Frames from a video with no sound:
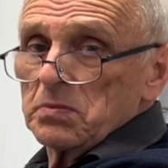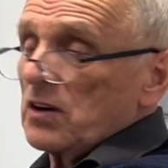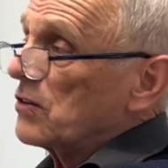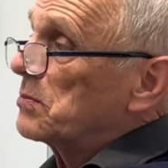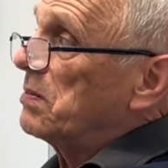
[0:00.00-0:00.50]

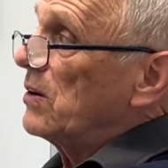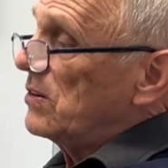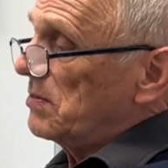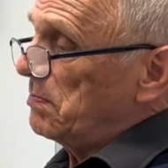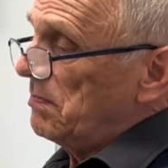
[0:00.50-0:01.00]
because
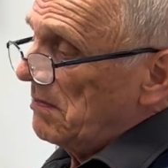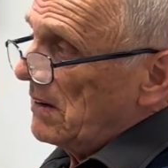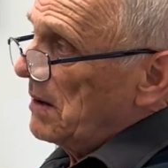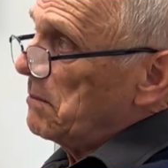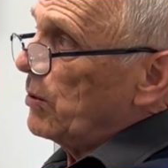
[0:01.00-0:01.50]
both
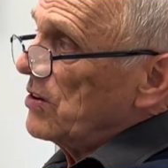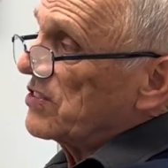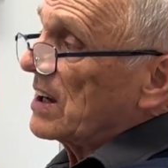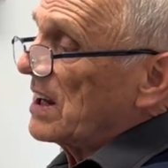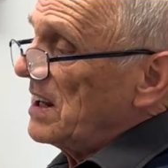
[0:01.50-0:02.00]
points
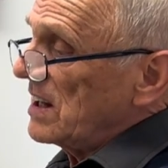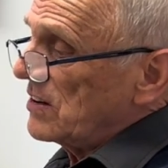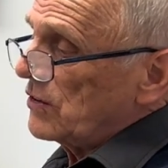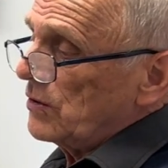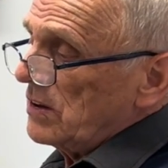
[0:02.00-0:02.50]
are
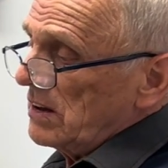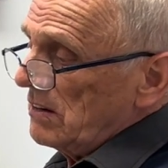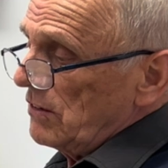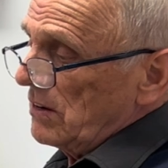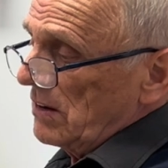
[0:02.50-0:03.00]
connected to
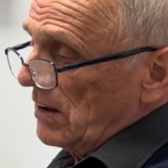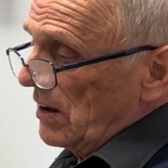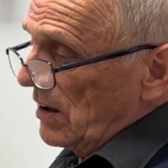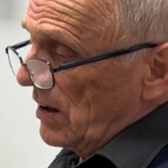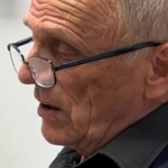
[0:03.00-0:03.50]
the
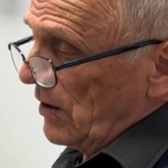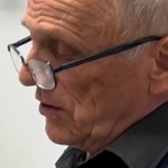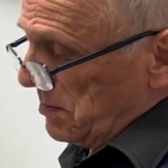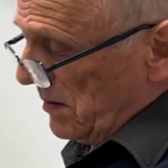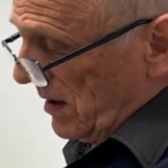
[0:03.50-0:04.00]

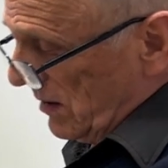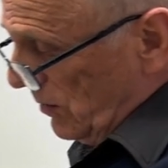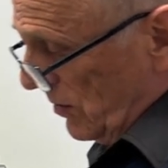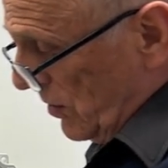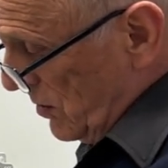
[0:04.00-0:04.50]
earth bar
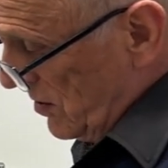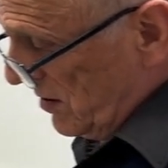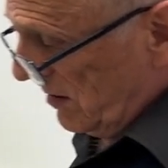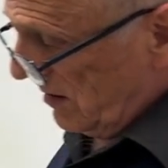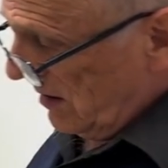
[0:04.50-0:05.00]
or the earth
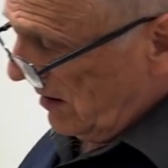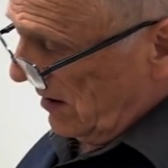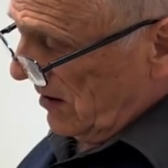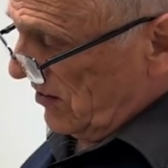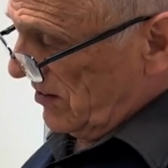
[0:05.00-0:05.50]

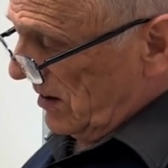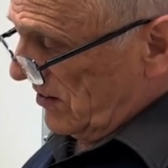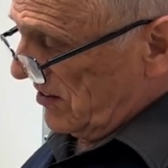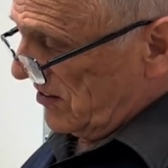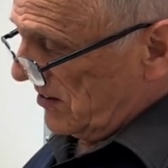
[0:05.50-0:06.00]

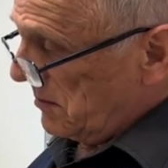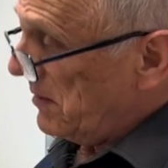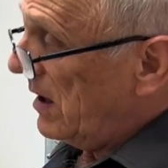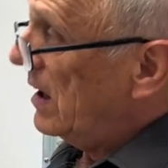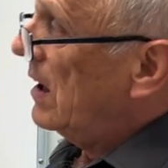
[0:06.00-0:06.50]
system.
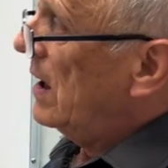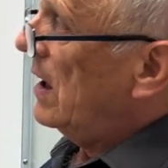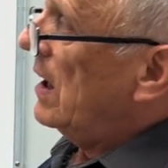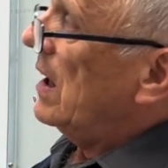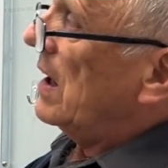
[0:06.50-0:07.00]

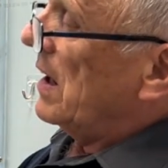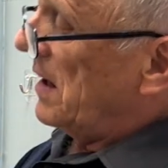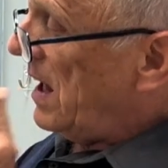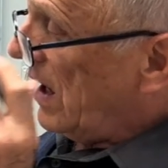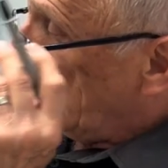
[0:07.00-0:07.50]

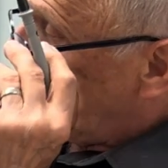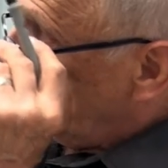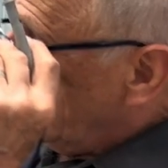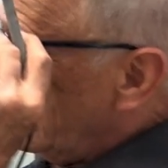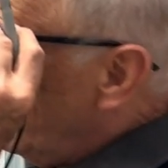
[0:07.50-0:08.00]
Now,
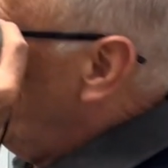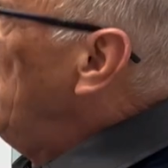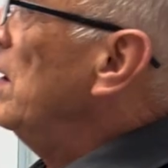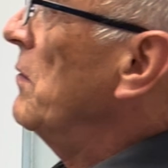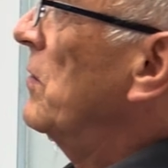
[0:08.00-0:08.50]
if
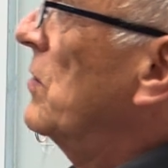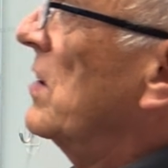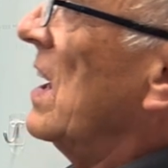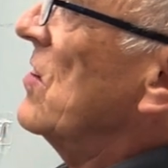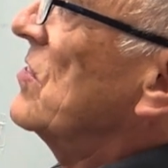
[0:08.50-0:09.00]
we
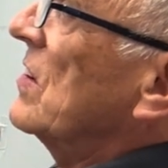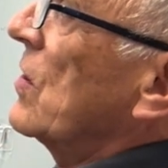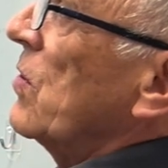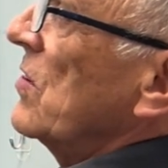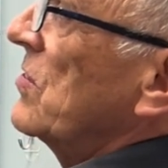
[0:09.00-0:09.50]
test
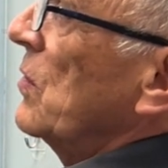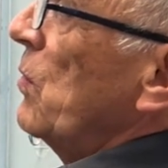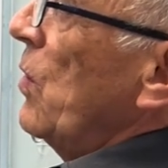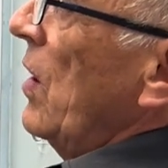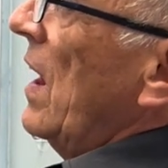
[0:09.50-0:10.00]
across the
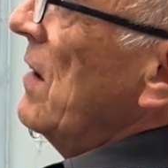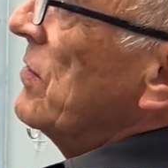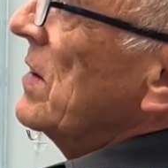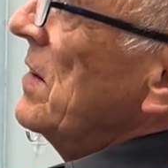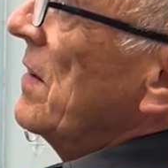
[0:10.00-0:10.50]
wall
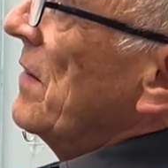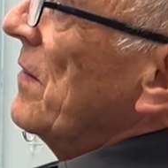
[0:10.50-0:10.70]
oven,